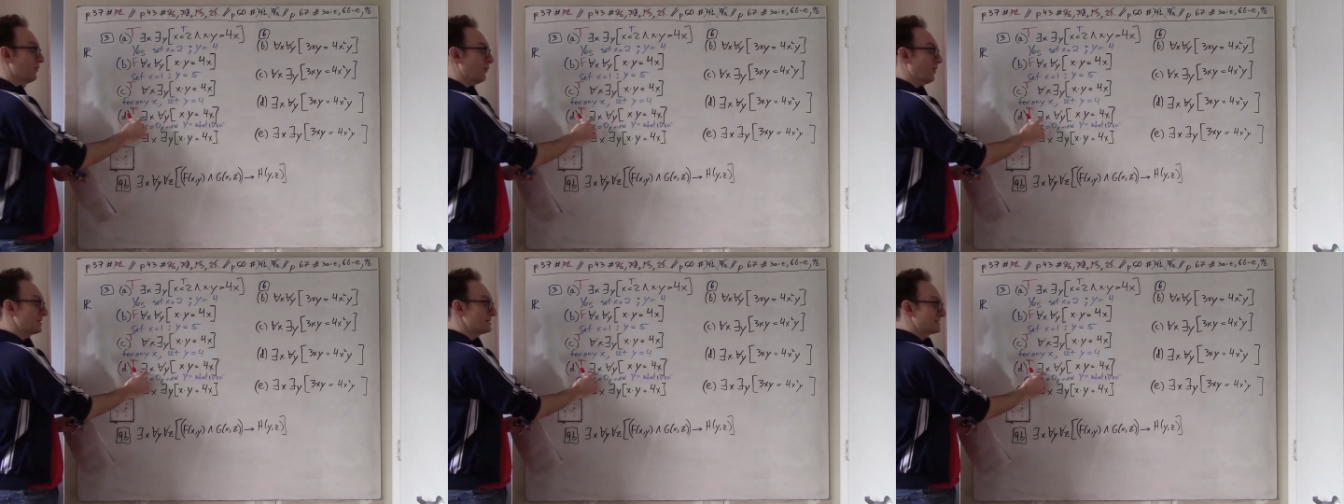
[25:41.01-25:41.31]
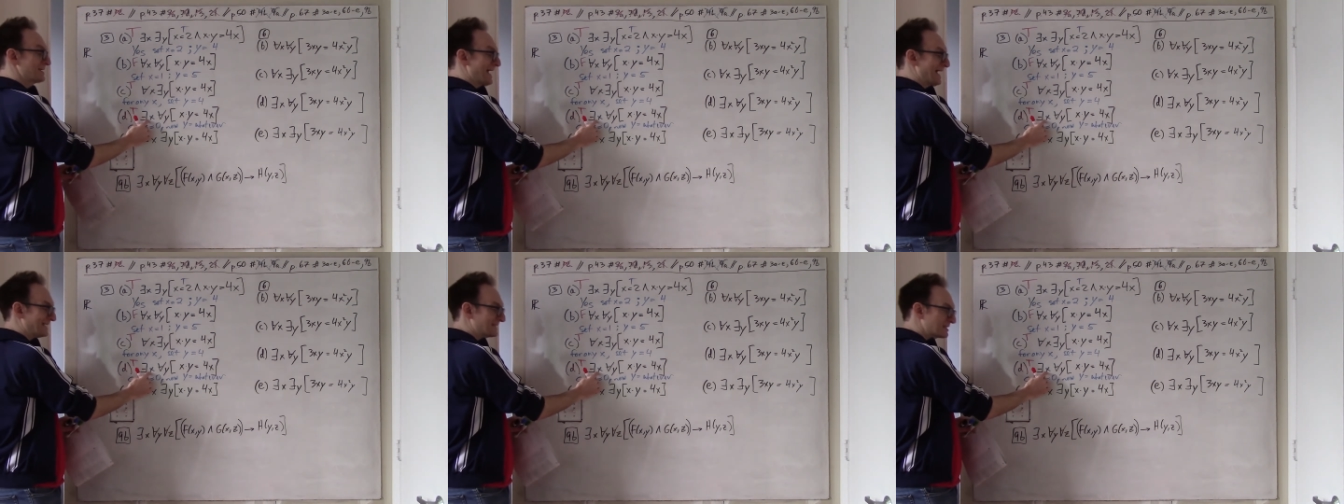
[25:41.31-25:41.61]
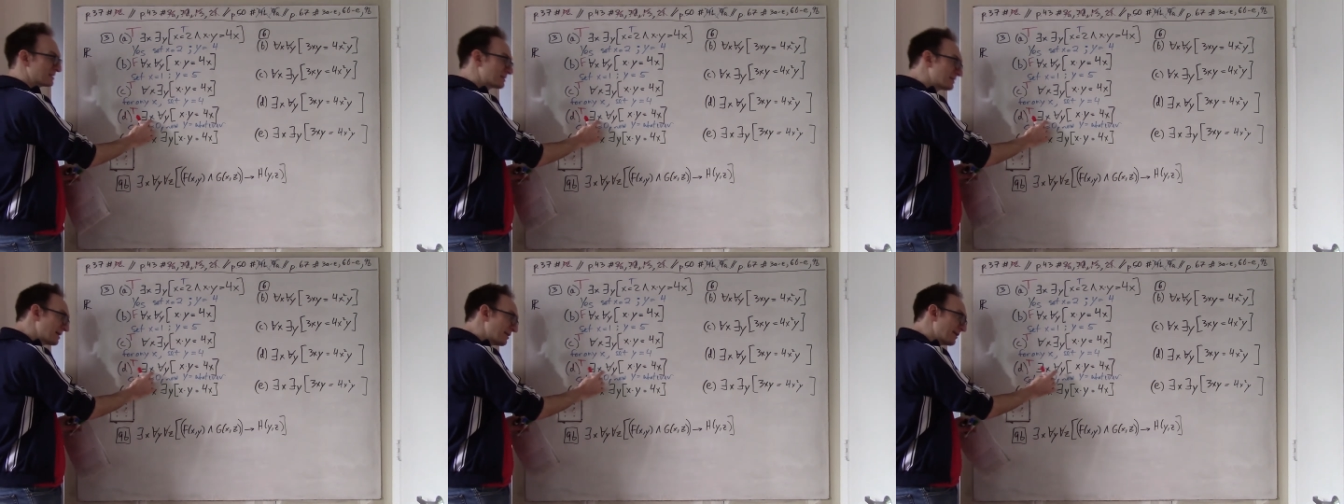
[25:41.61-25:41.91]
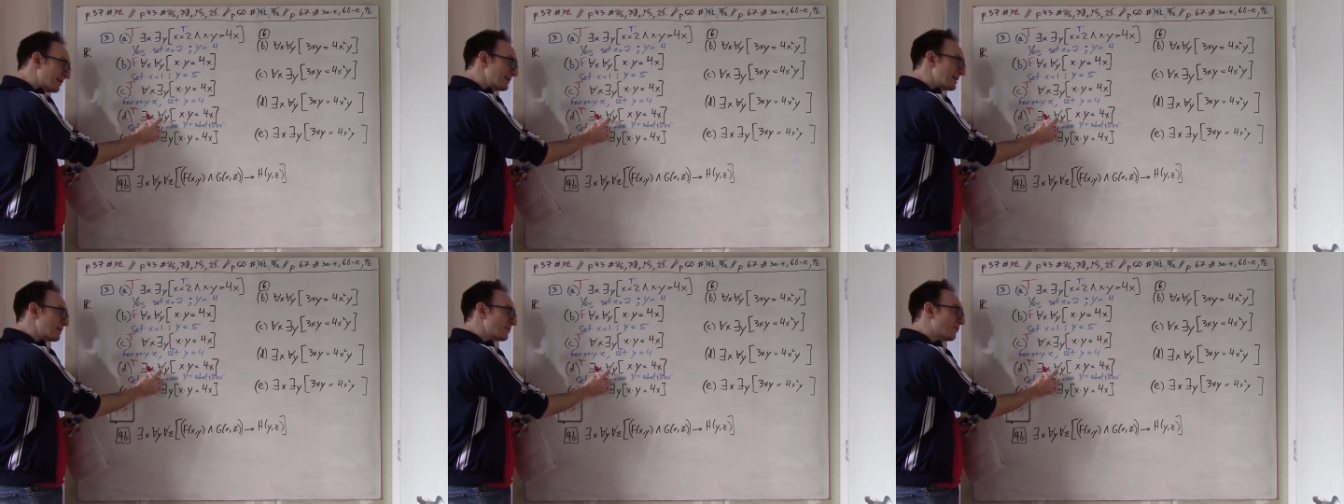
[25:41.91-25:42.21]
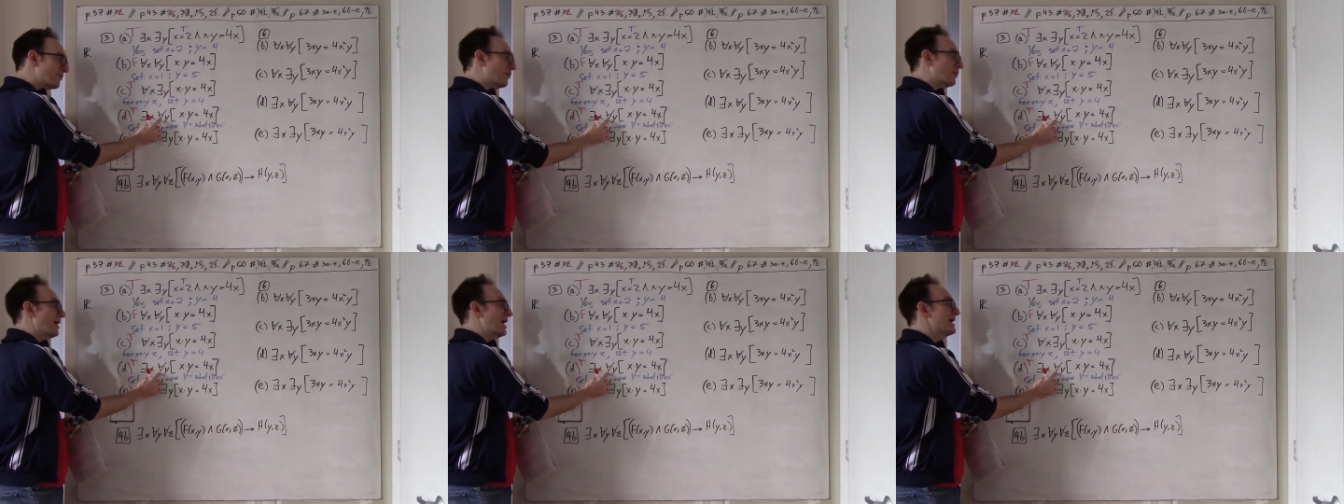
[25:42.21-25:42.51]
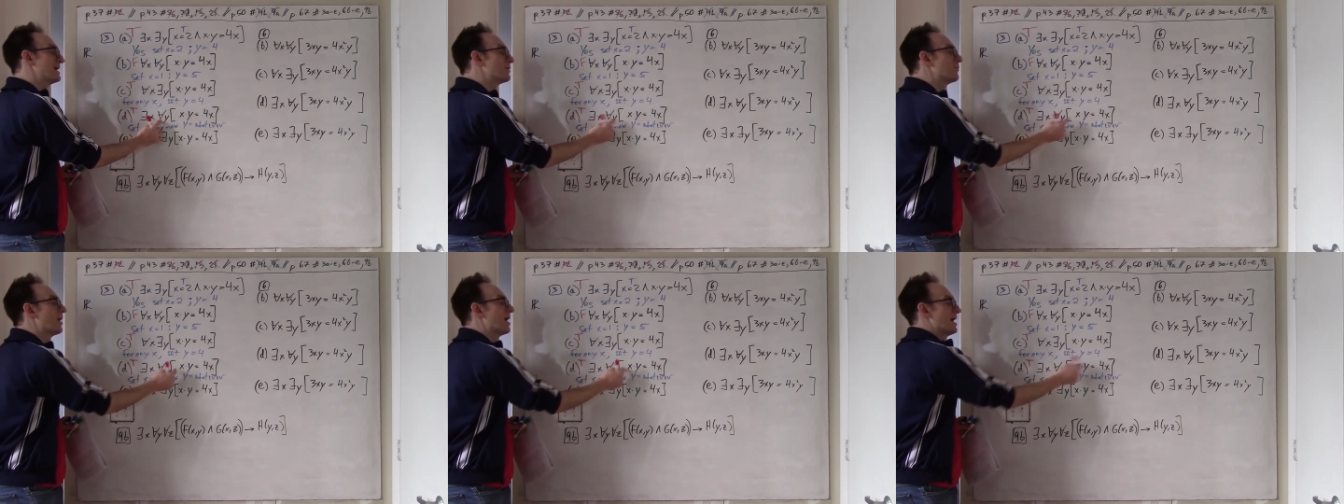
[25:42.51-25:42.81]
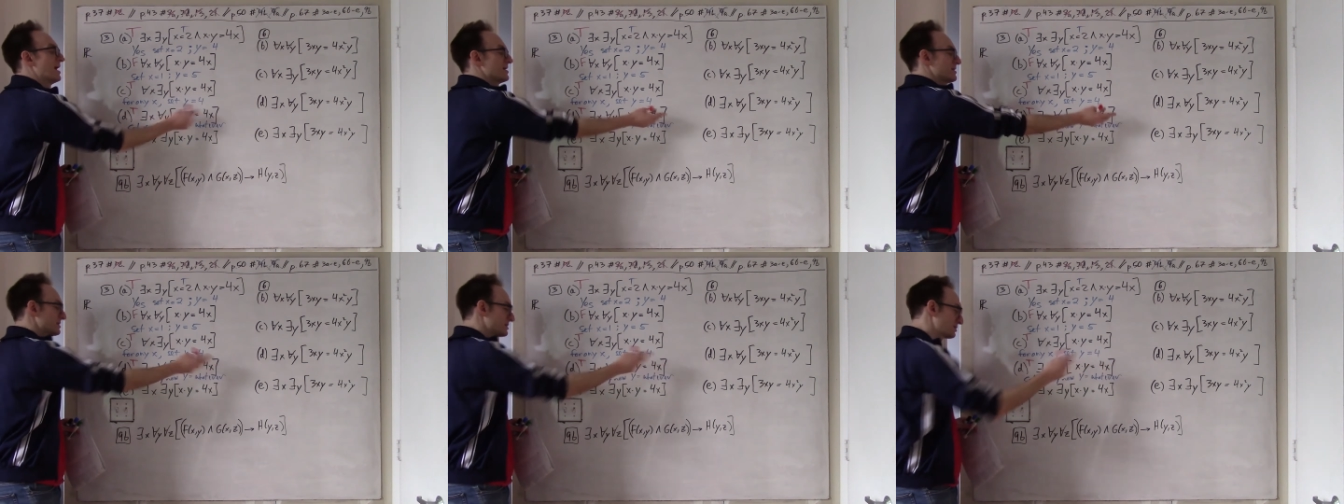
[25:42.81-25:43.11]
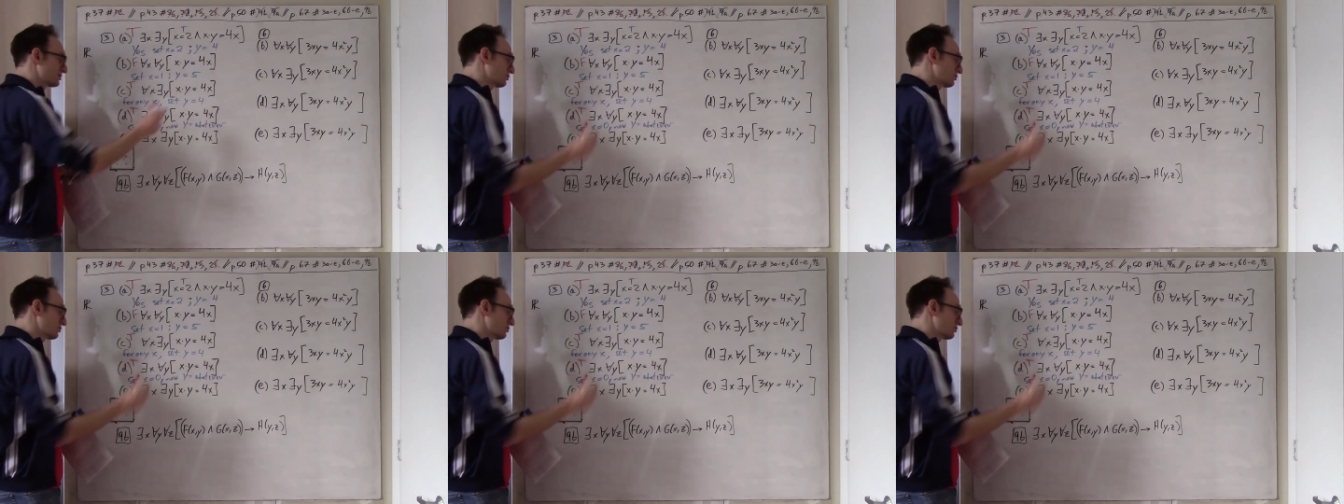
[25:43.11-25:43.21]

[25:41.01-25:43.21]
once x is 0, then for any y, this is